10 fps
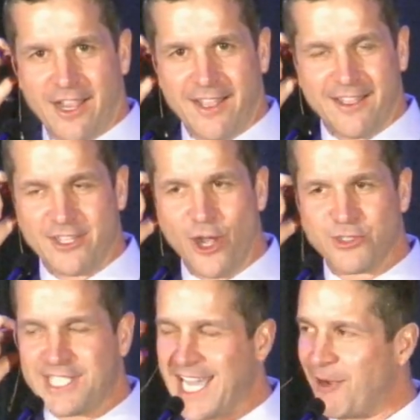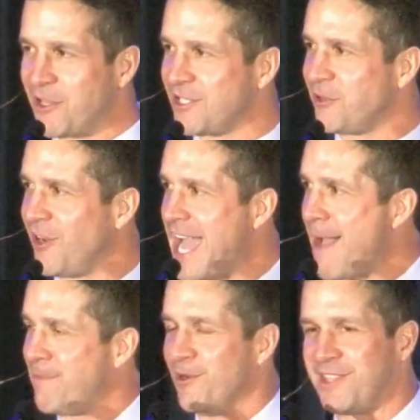No, Stan, I wasn't real
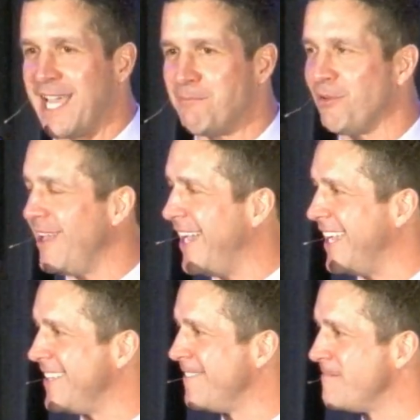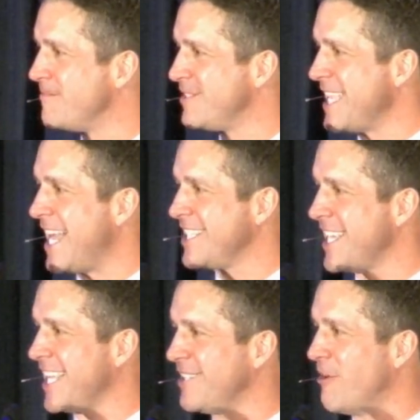happy with that play. Not
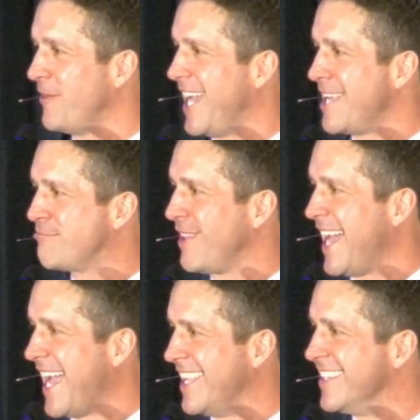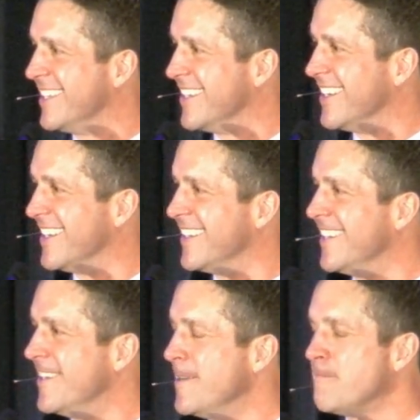exactly what we had planned.
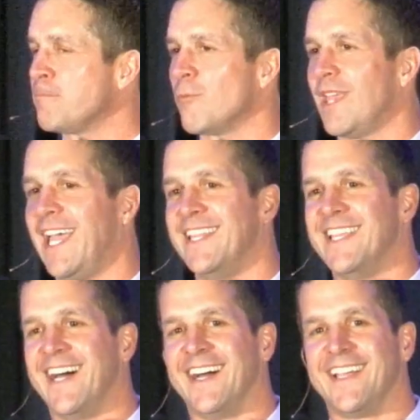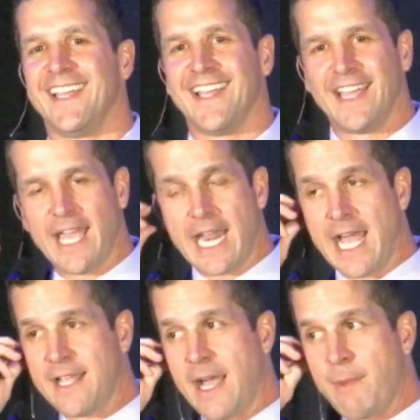And
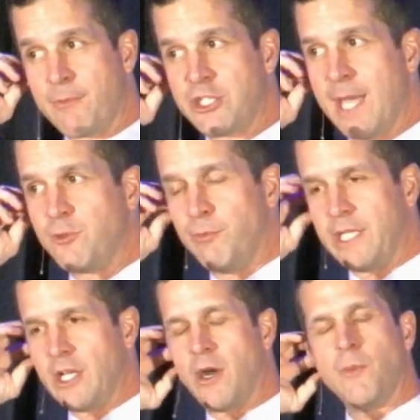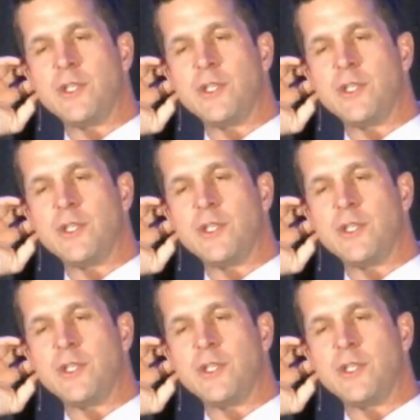I'm ashamed to admit, we